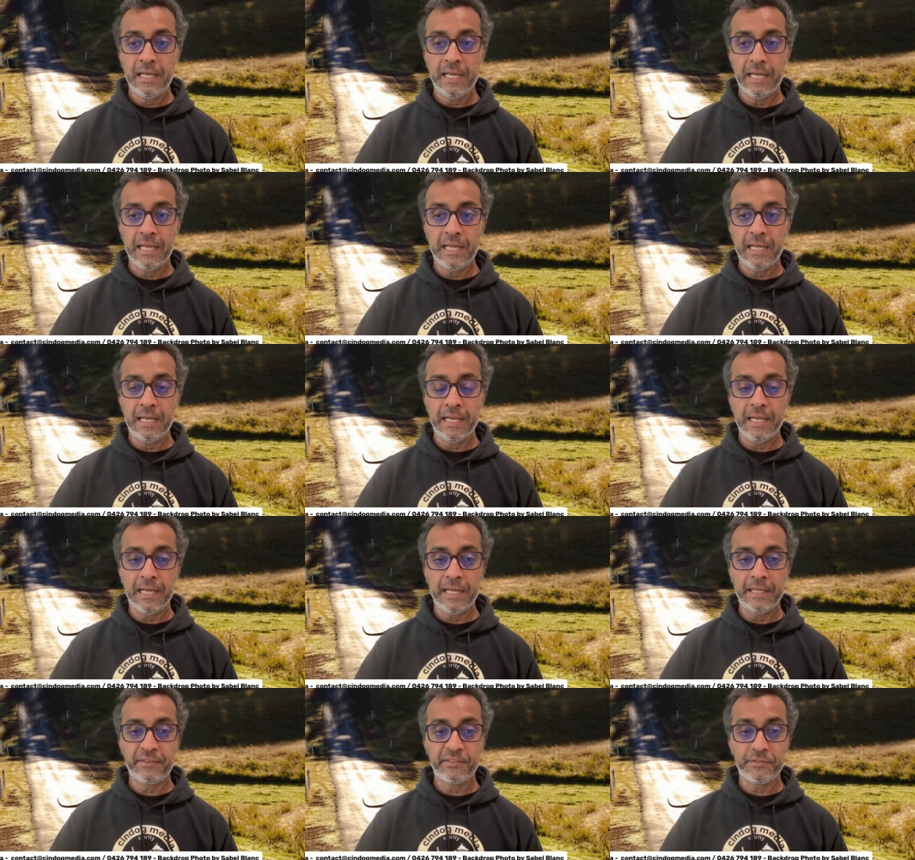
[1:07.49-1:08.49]

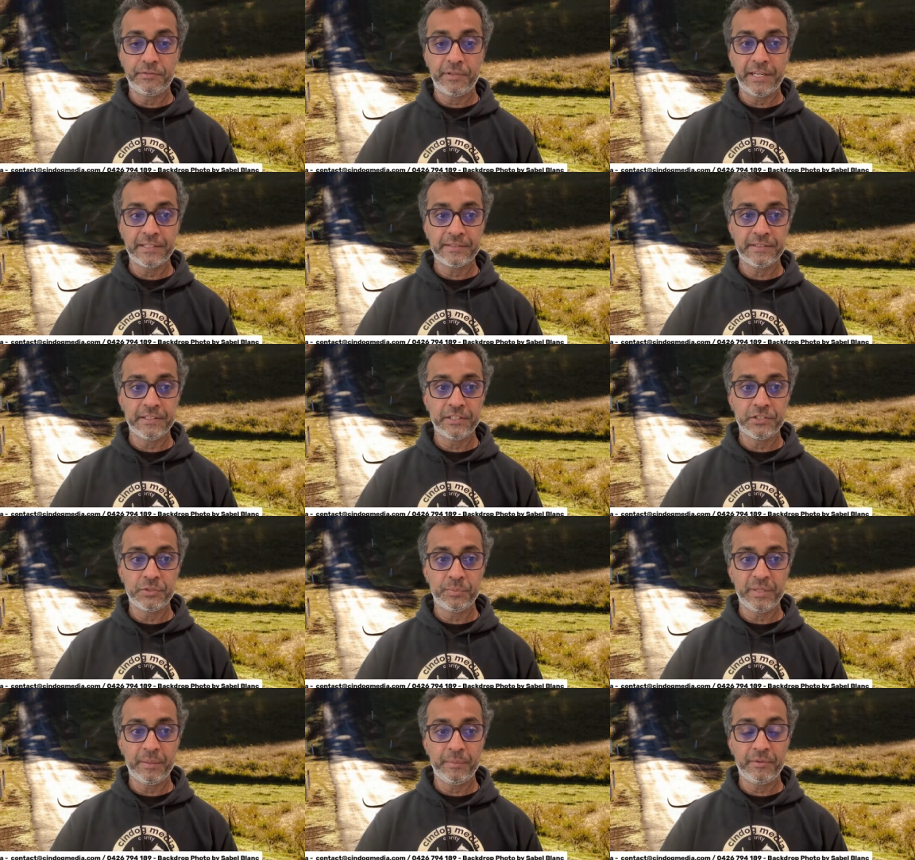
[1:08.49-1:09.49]
If you run a search,
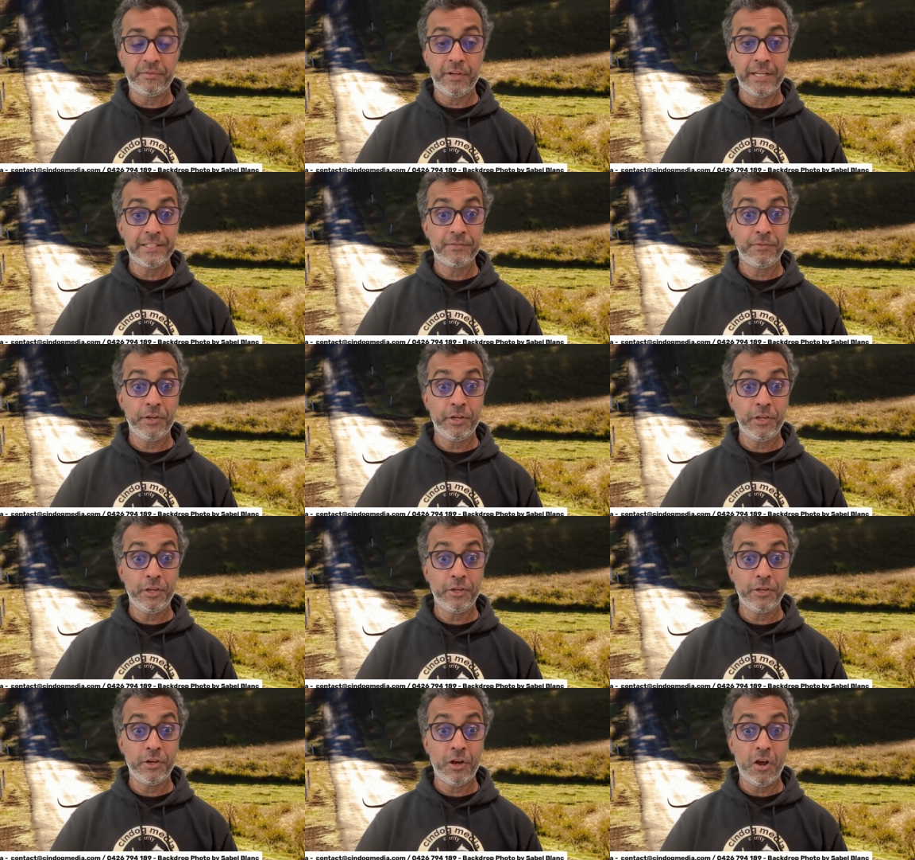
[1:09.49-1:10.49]
you'll be able to find his
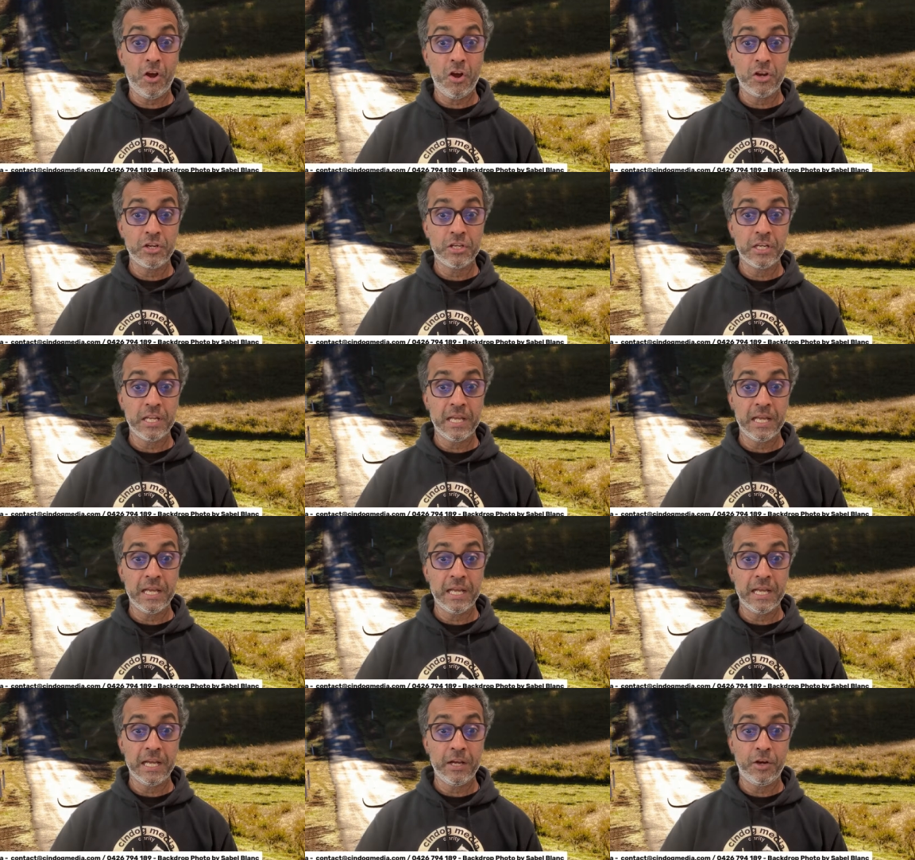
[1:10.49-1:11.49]
photo
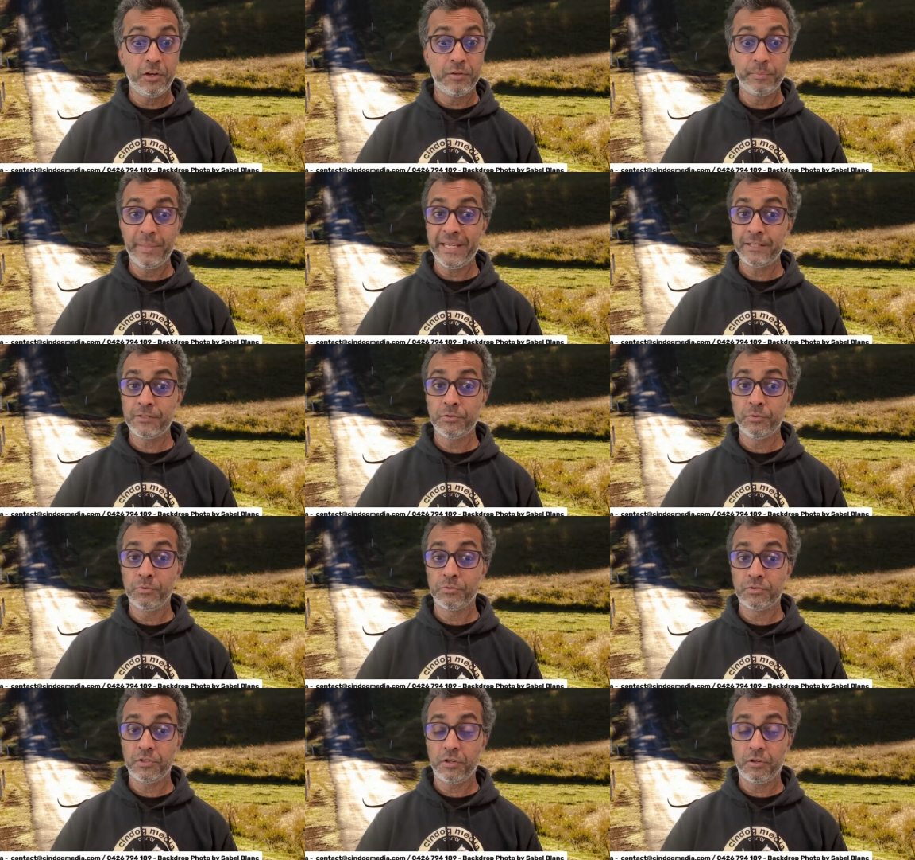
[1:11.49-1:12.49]
on
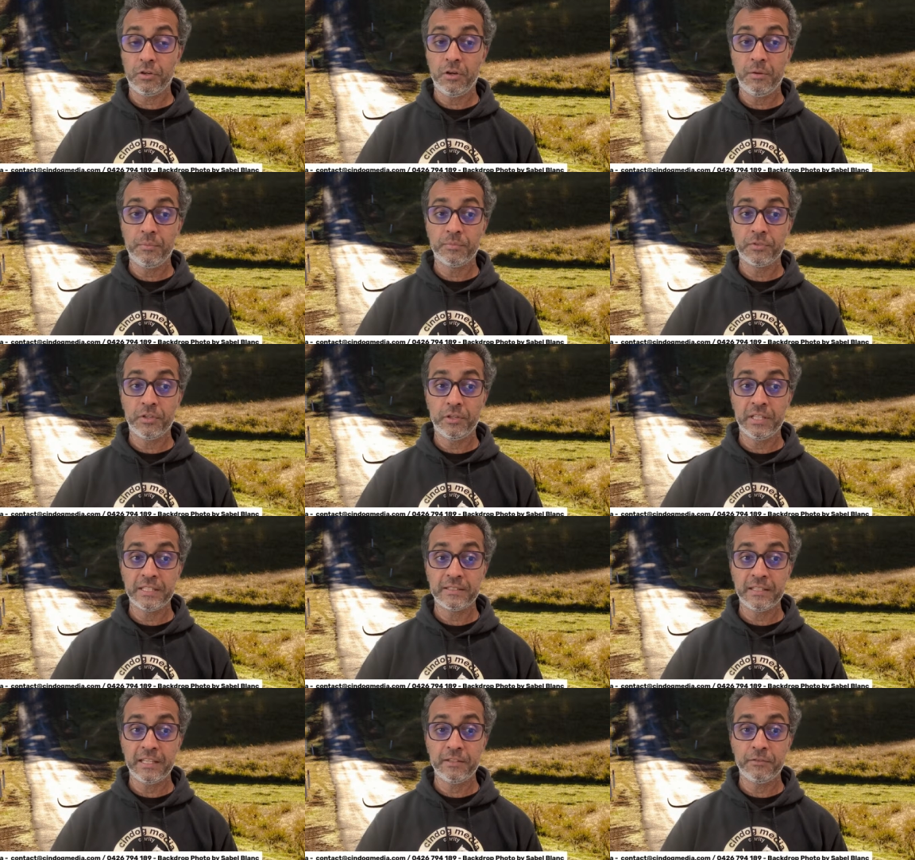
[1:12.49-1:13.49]
pexels.com. So
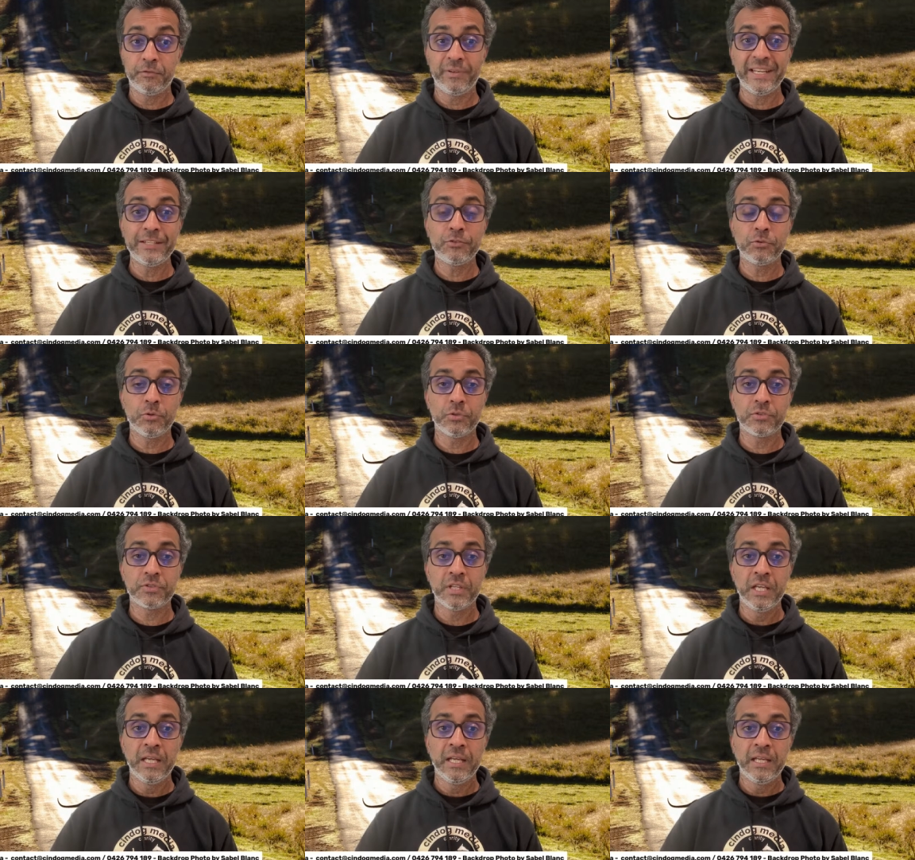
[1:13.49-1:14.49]
that's another
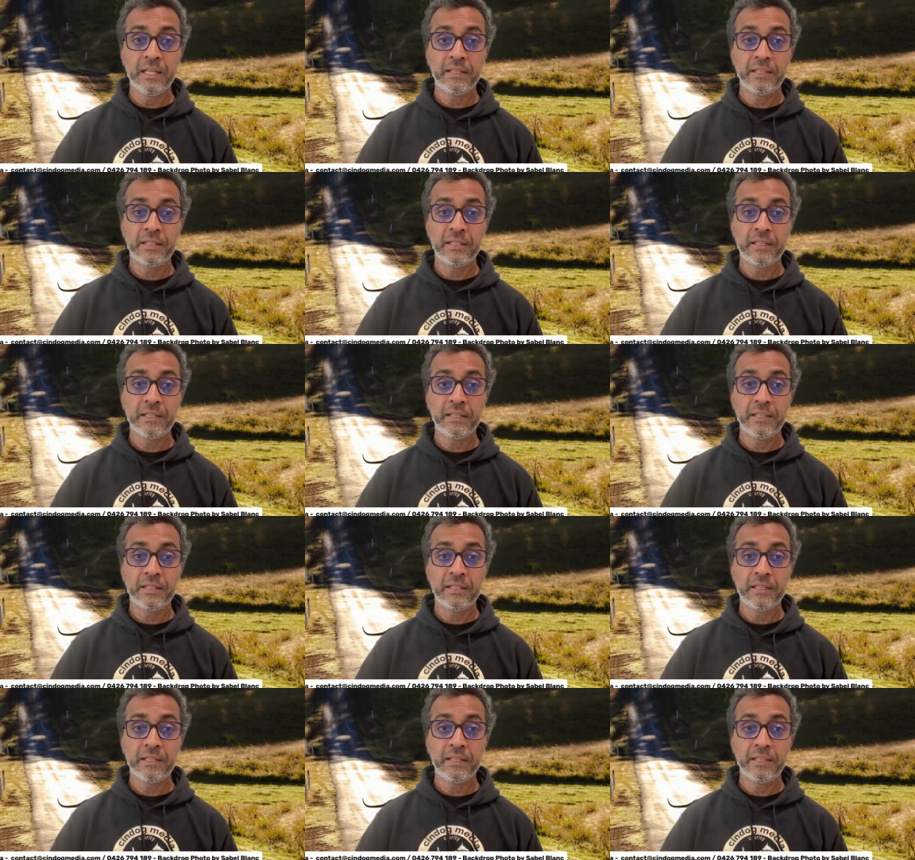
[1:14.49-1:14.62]
resource